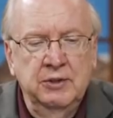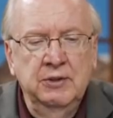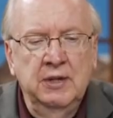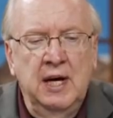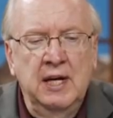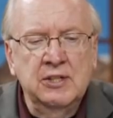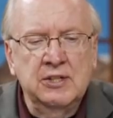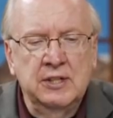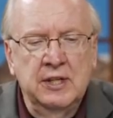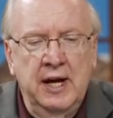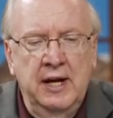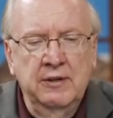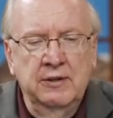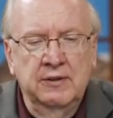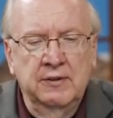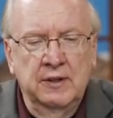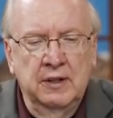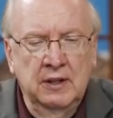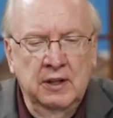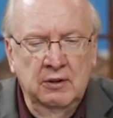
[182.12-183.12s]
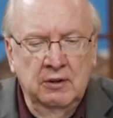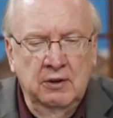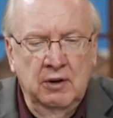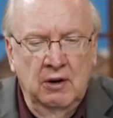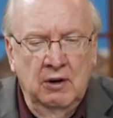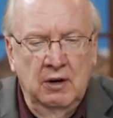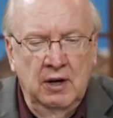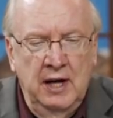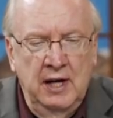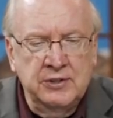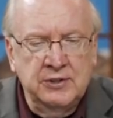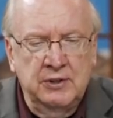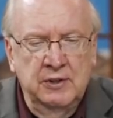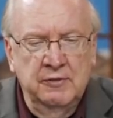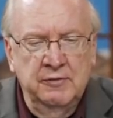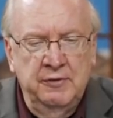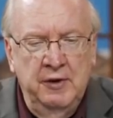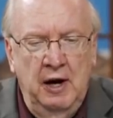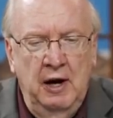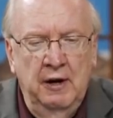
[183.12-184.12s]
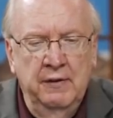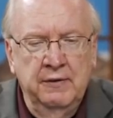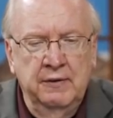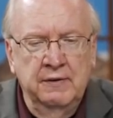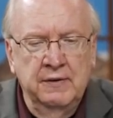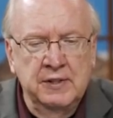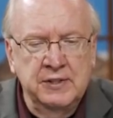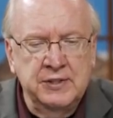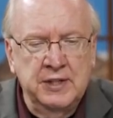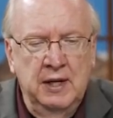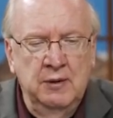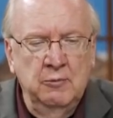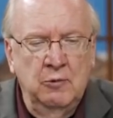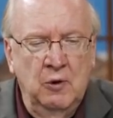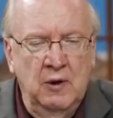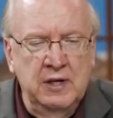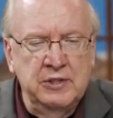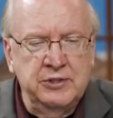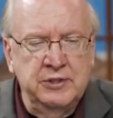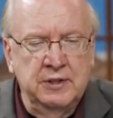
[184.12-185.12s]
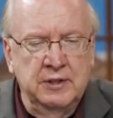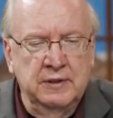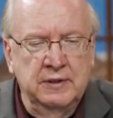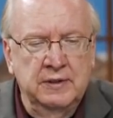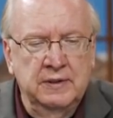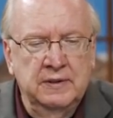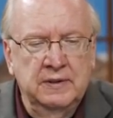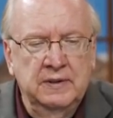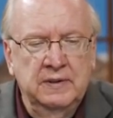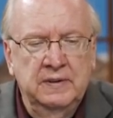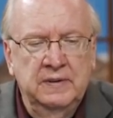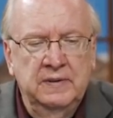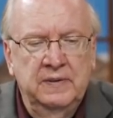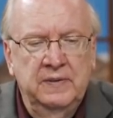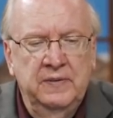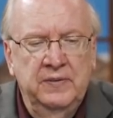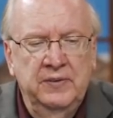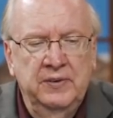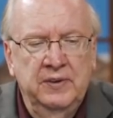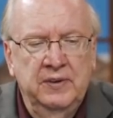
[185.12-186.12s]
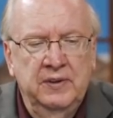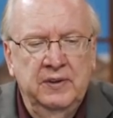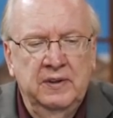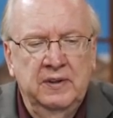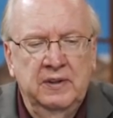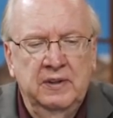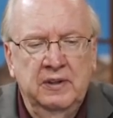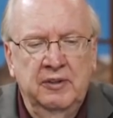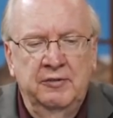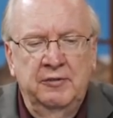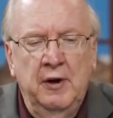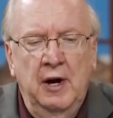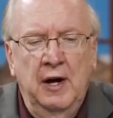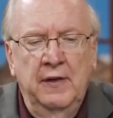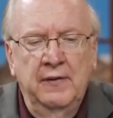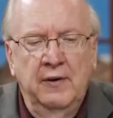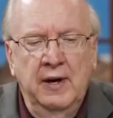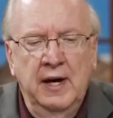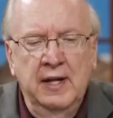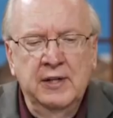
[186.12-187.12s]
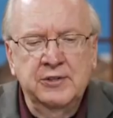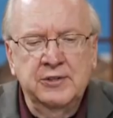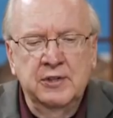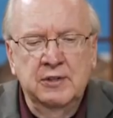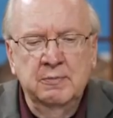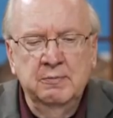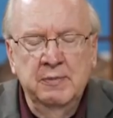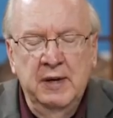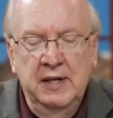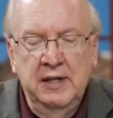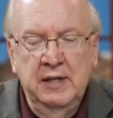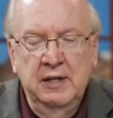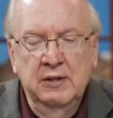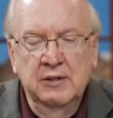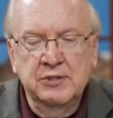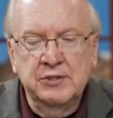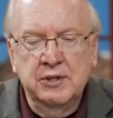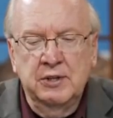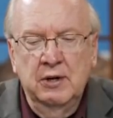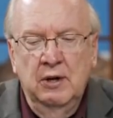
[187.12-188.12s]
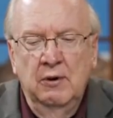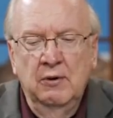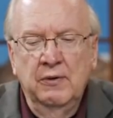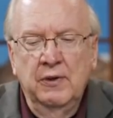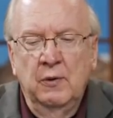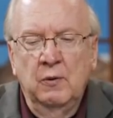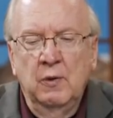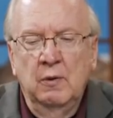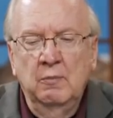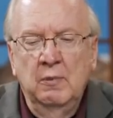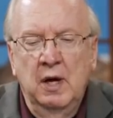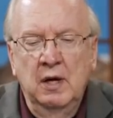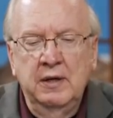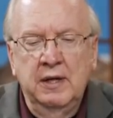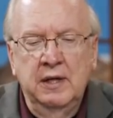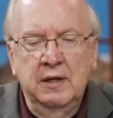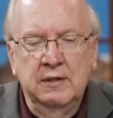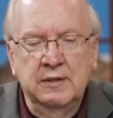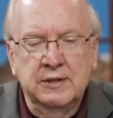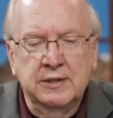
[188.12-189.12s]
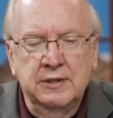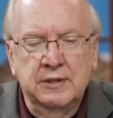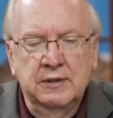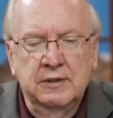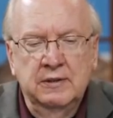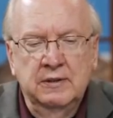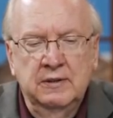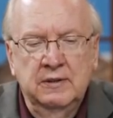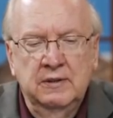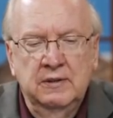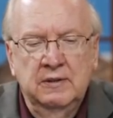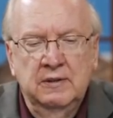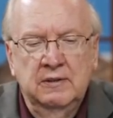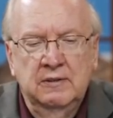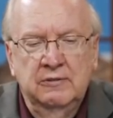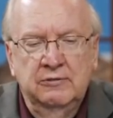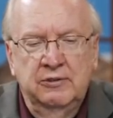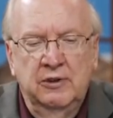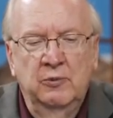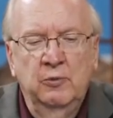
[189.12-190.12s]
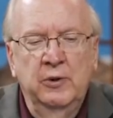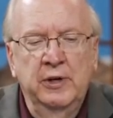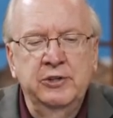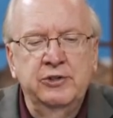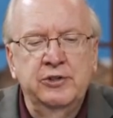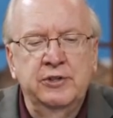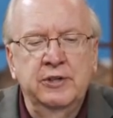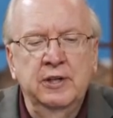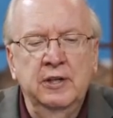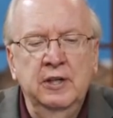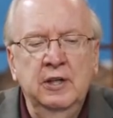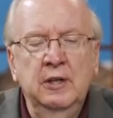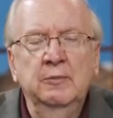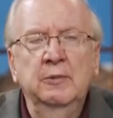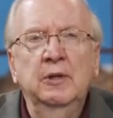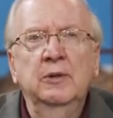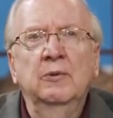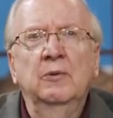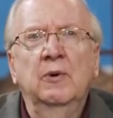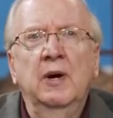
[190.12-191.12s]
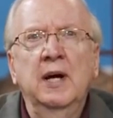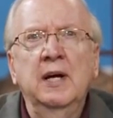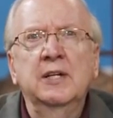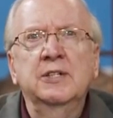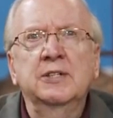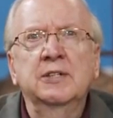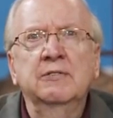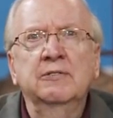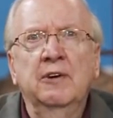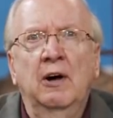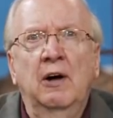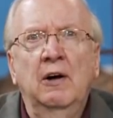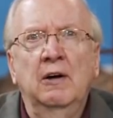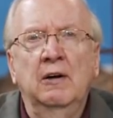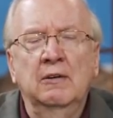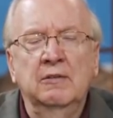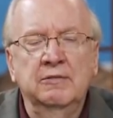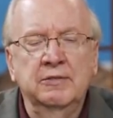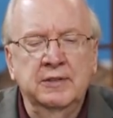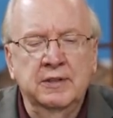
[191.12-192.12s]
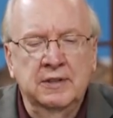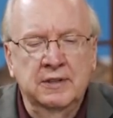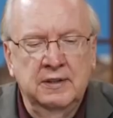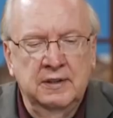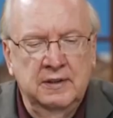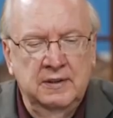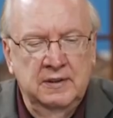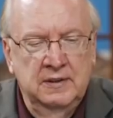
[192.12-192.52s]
2 days later, the little girl asked her father the same question. The father answered, "Many years ago, there were monkeys from which the human race evolved."